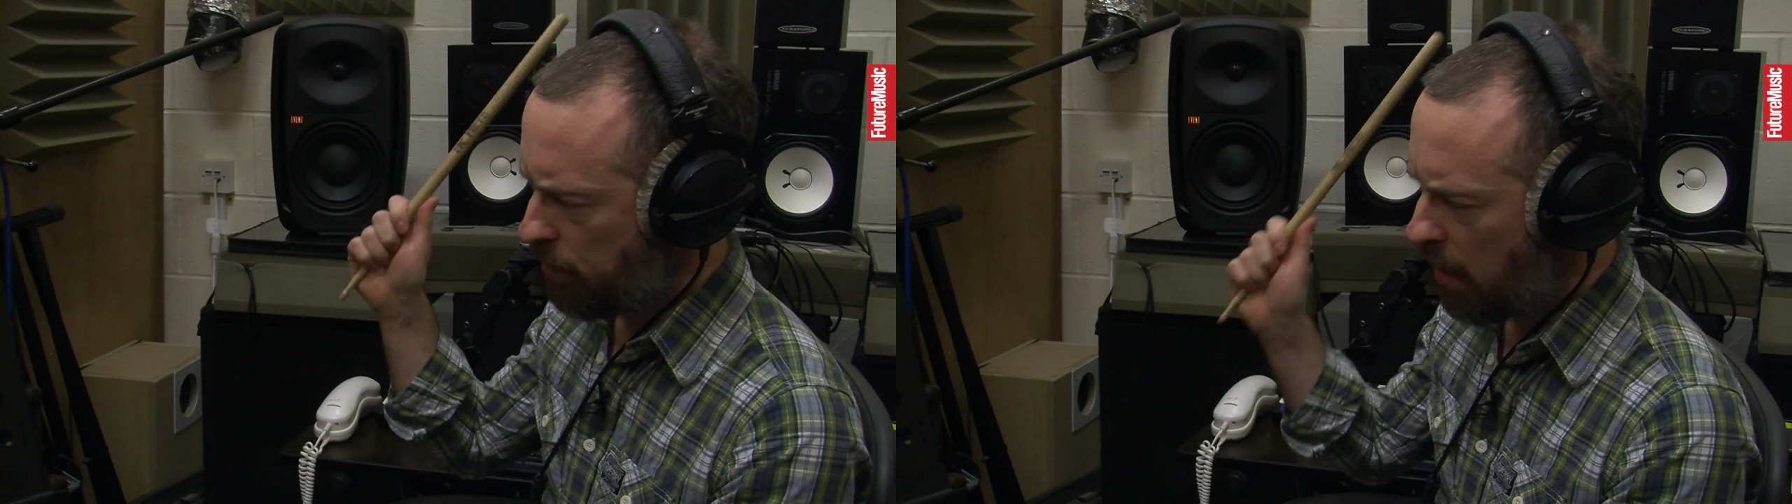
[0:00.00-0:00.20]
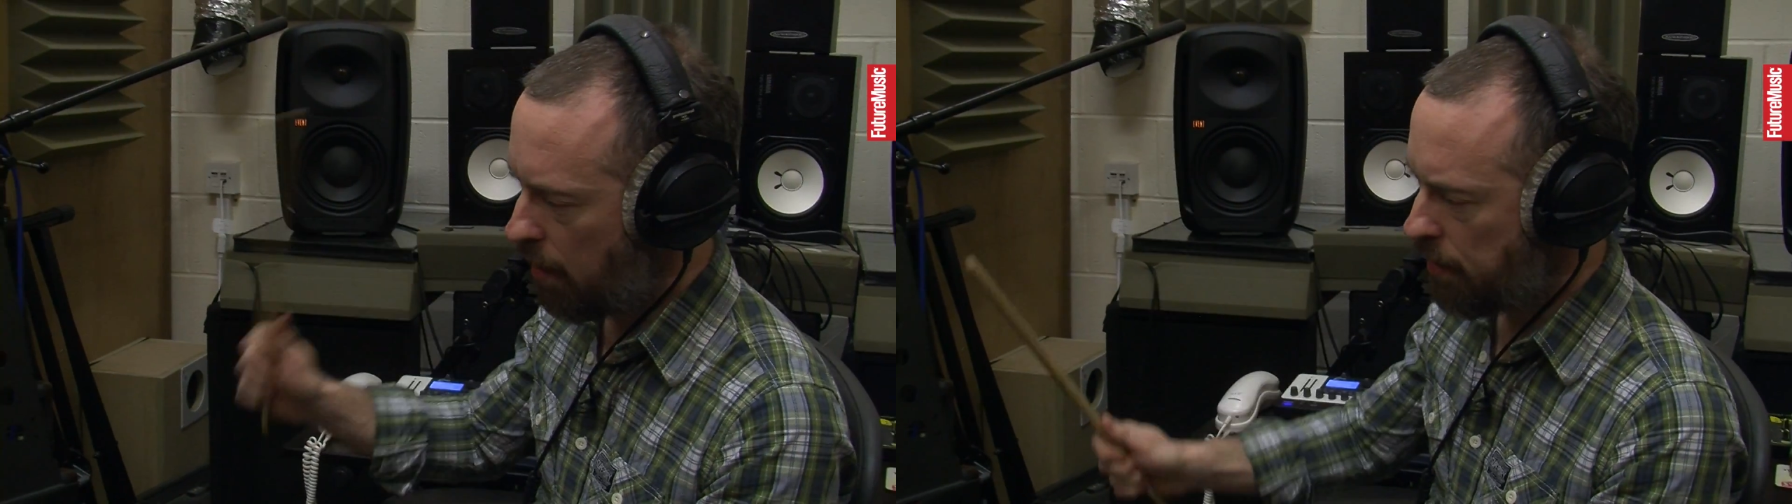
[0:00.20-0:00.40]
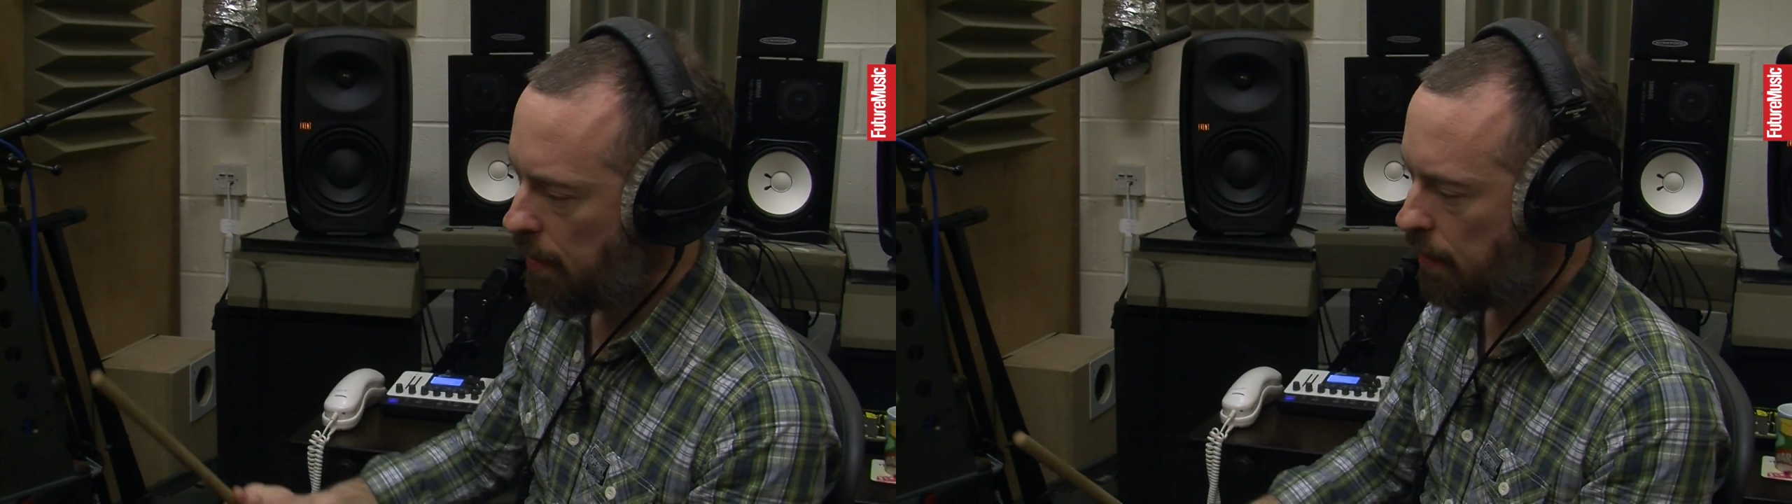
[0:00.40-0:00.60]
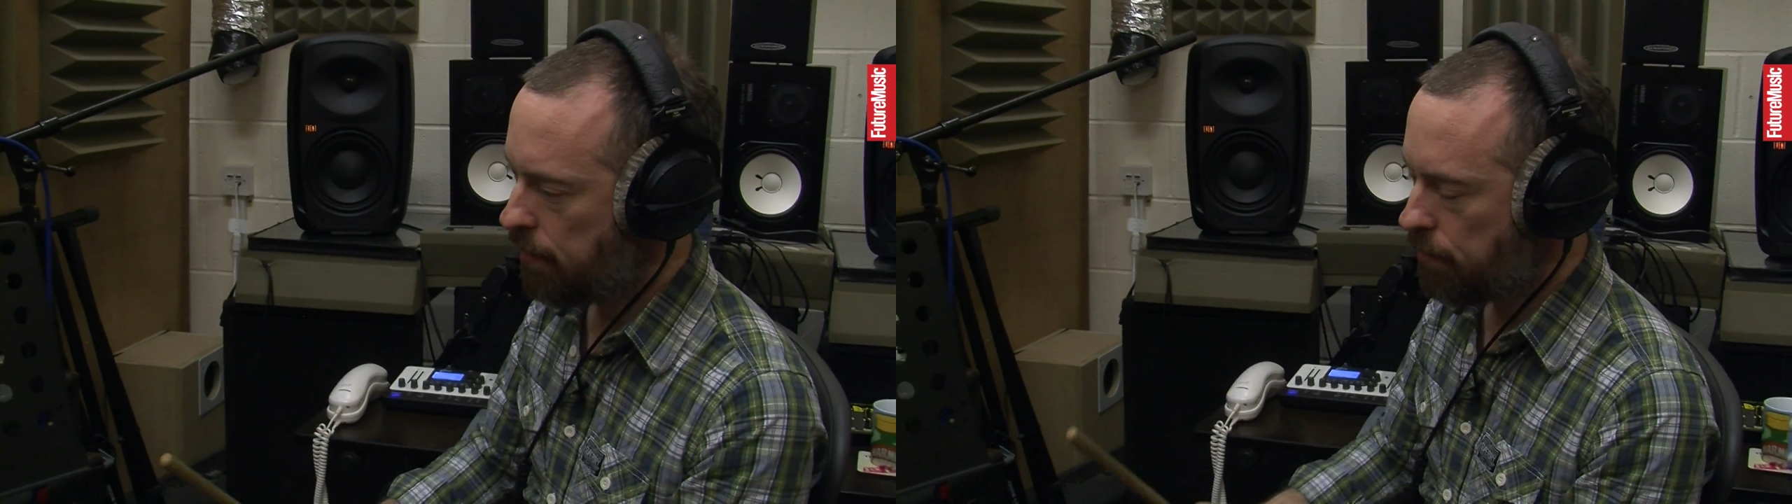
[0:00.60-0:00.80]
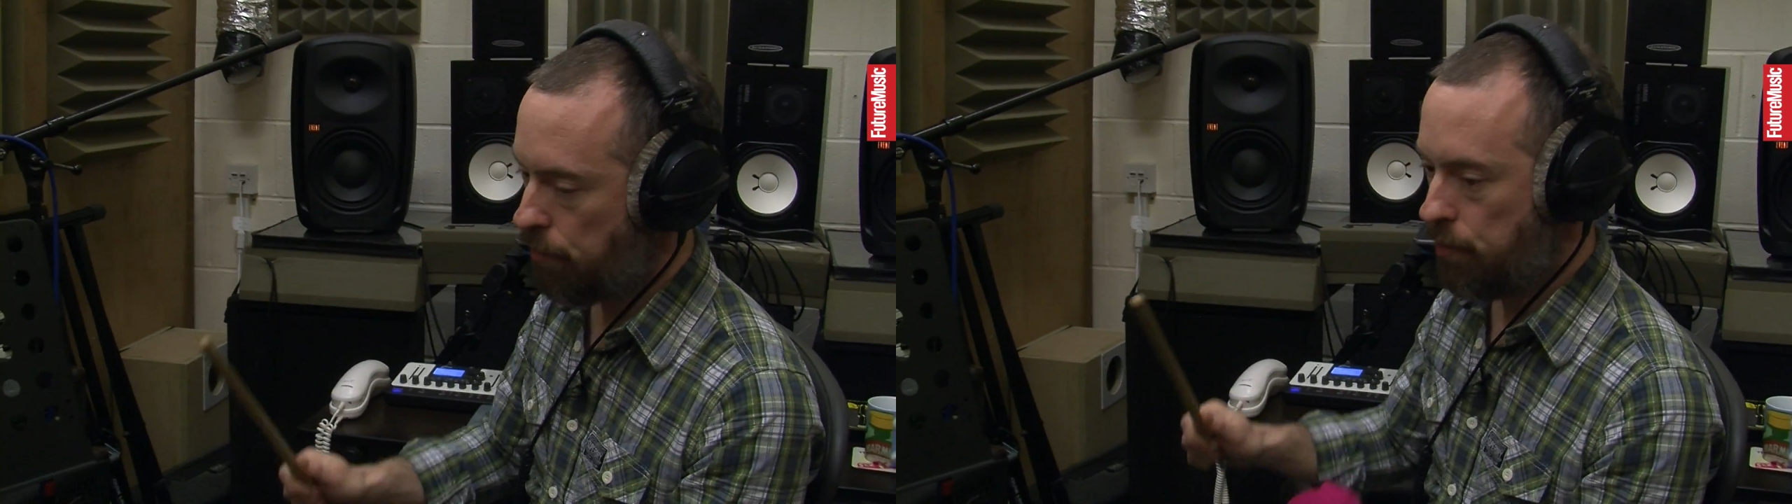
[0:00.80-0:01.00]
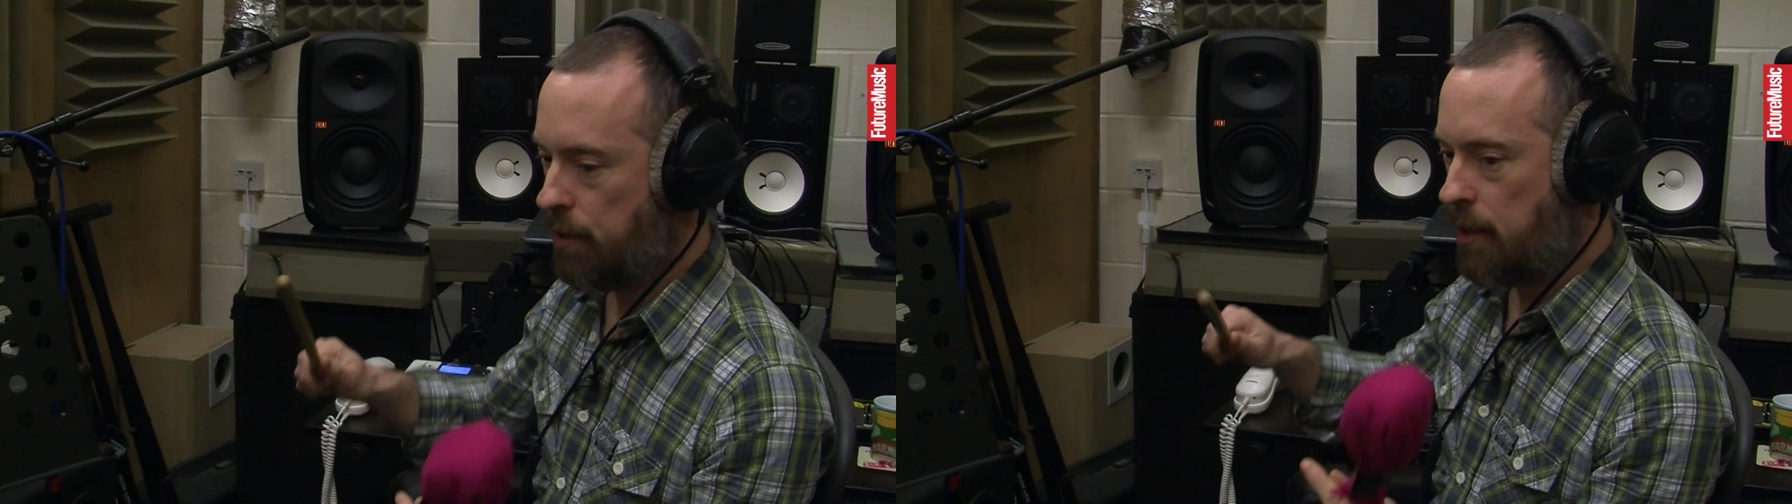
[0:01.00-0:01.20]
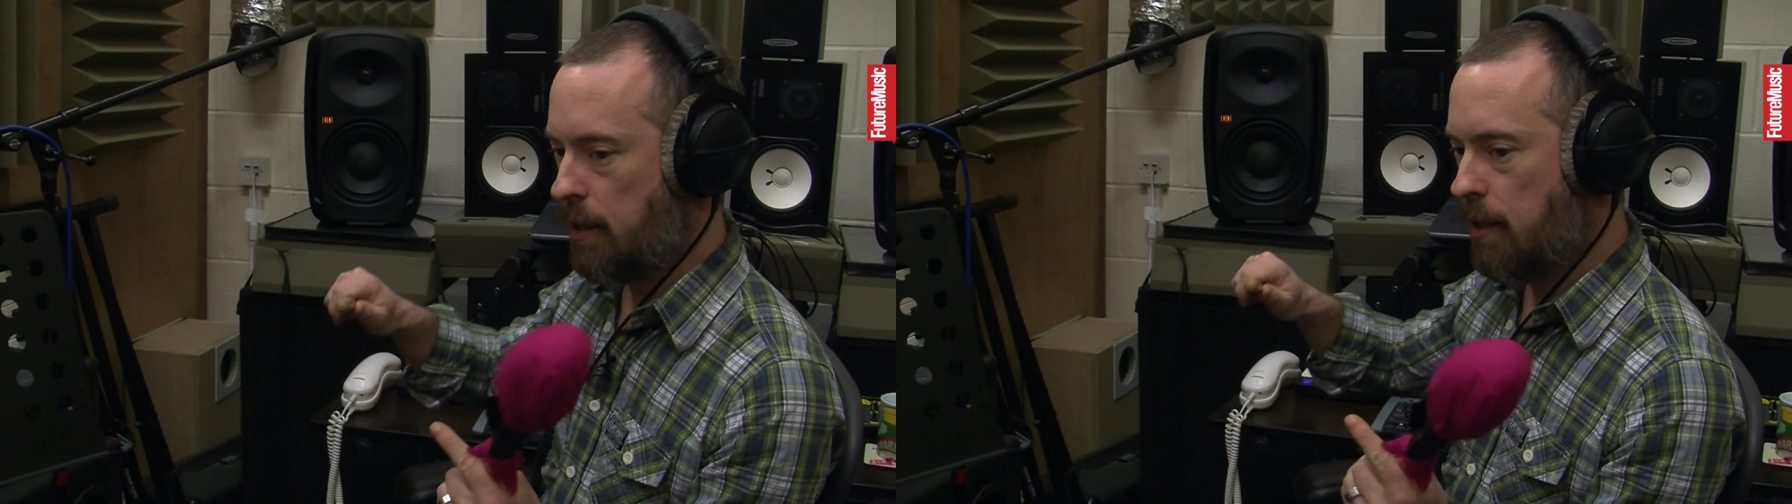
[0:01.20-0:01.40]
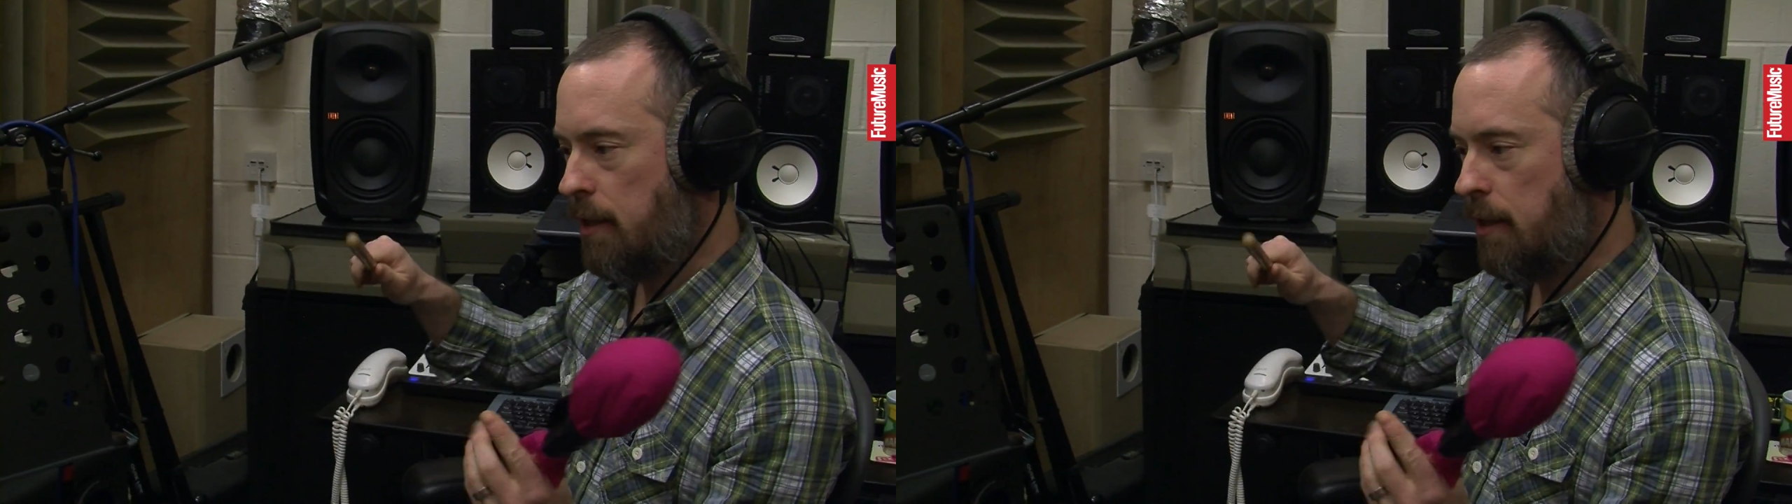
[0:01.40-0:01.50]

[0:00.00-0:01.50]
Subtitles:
hard hit through to the